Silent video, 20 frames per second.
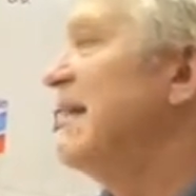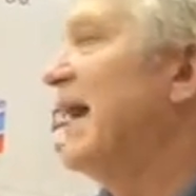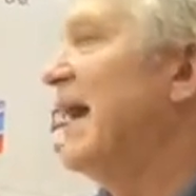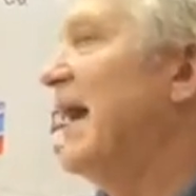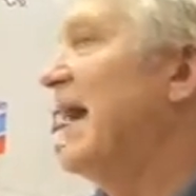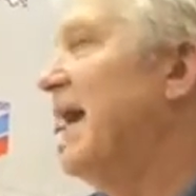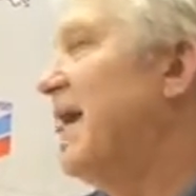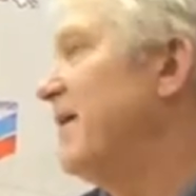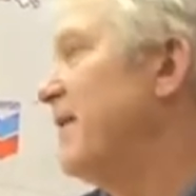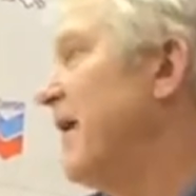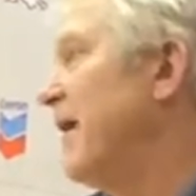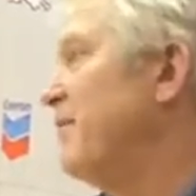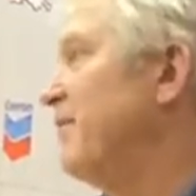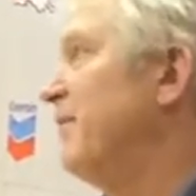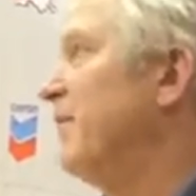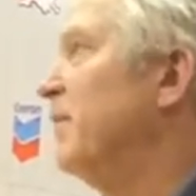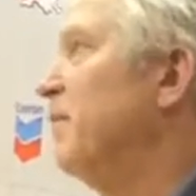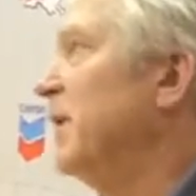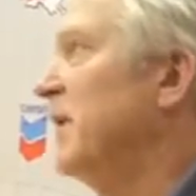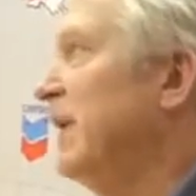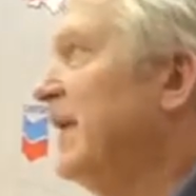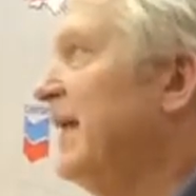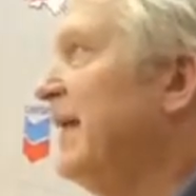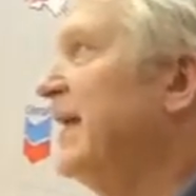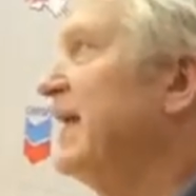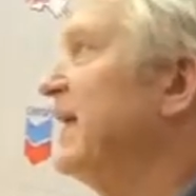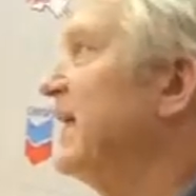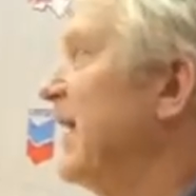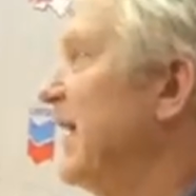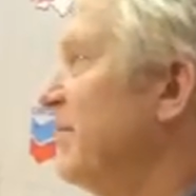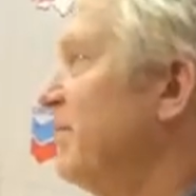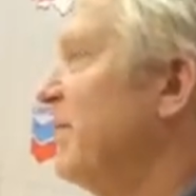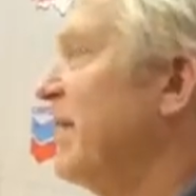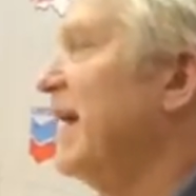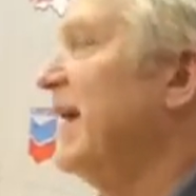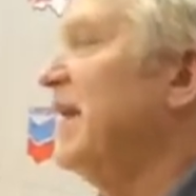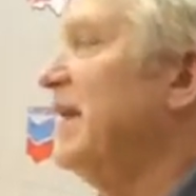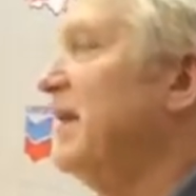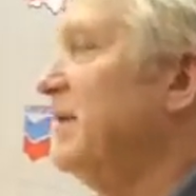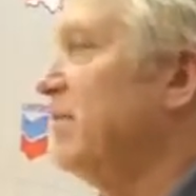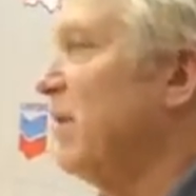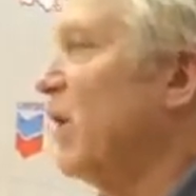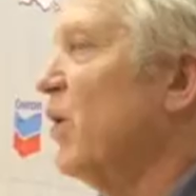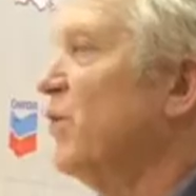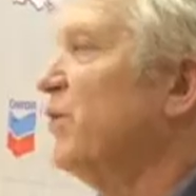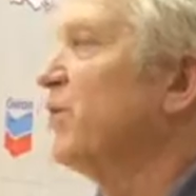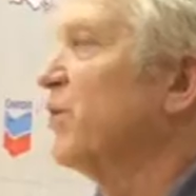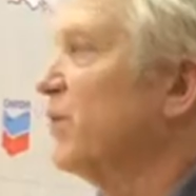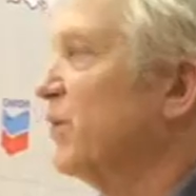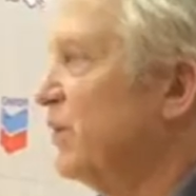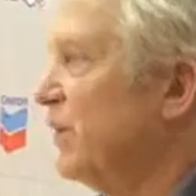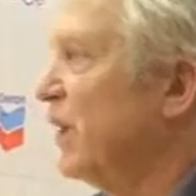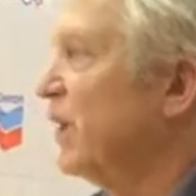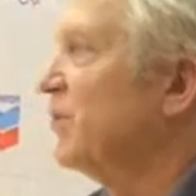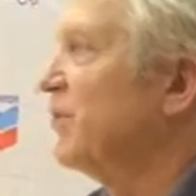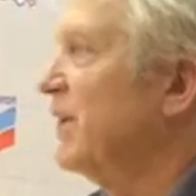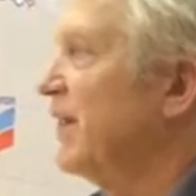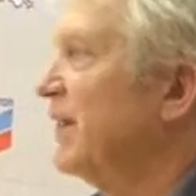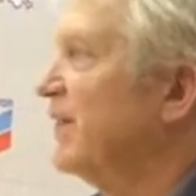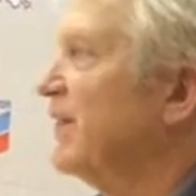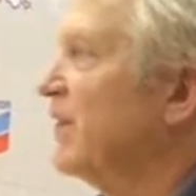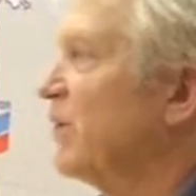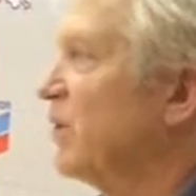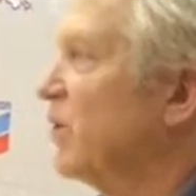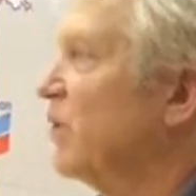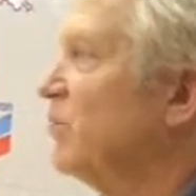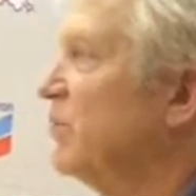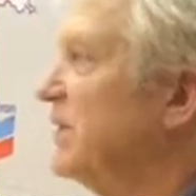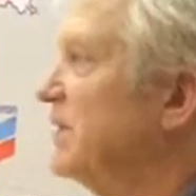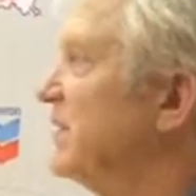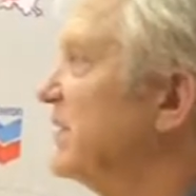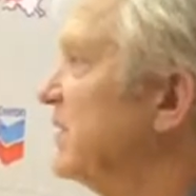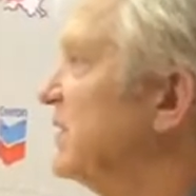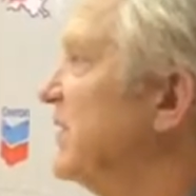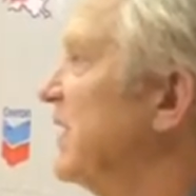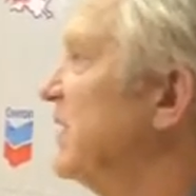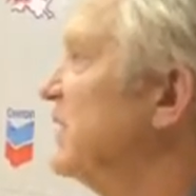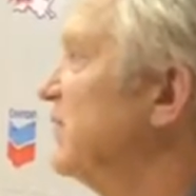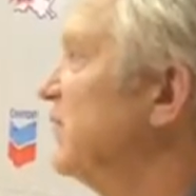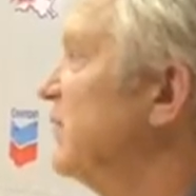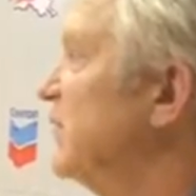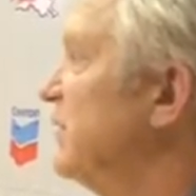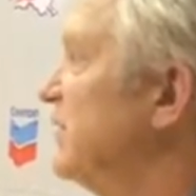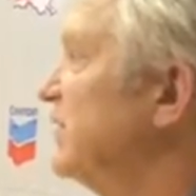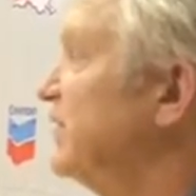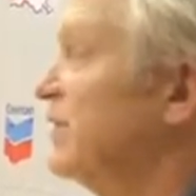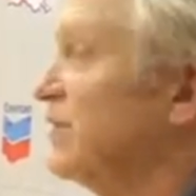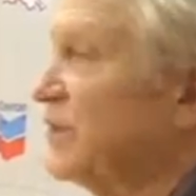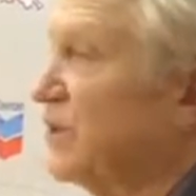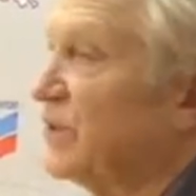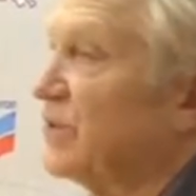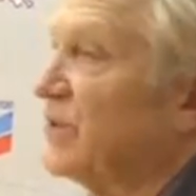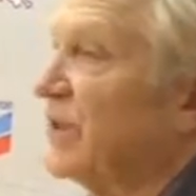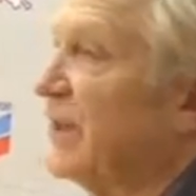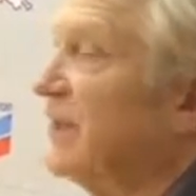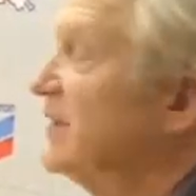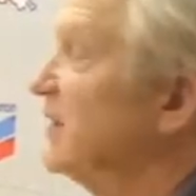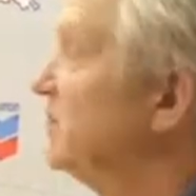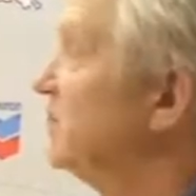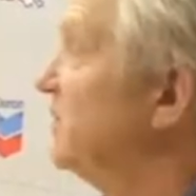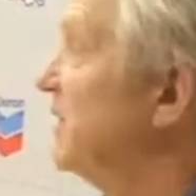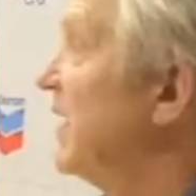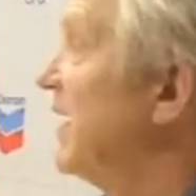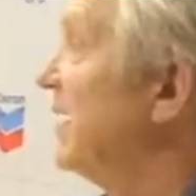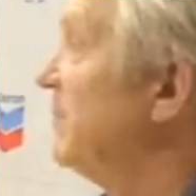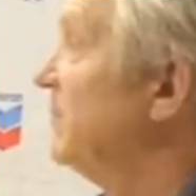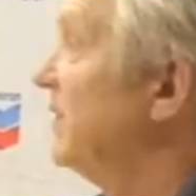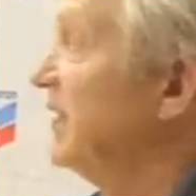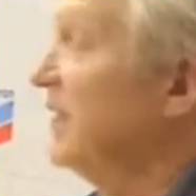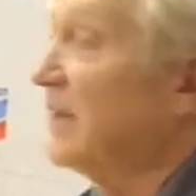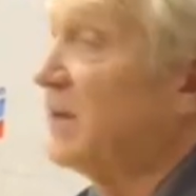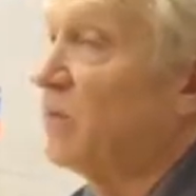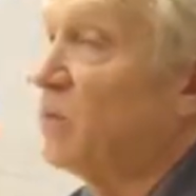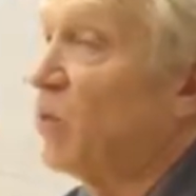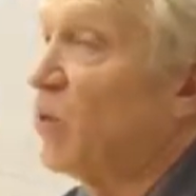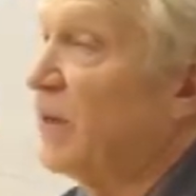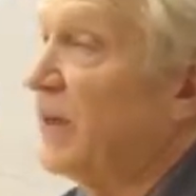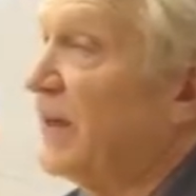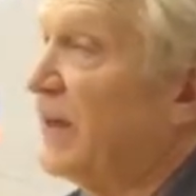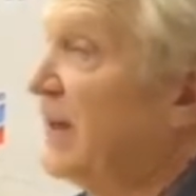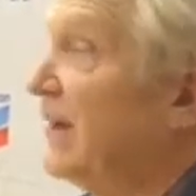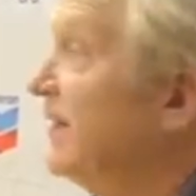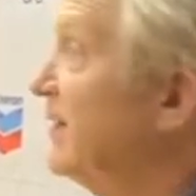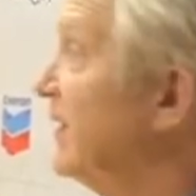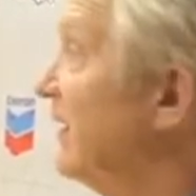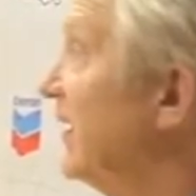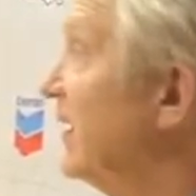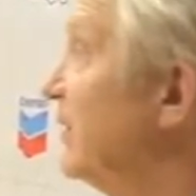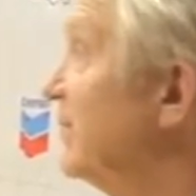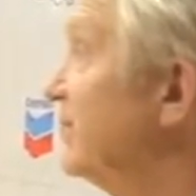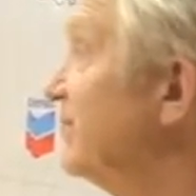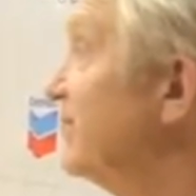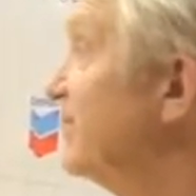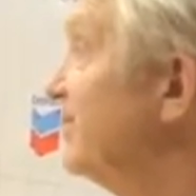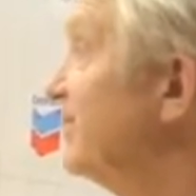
Malik and Bailey both are young men that are going to be successful. It's just going to take some time to get them where they need to go.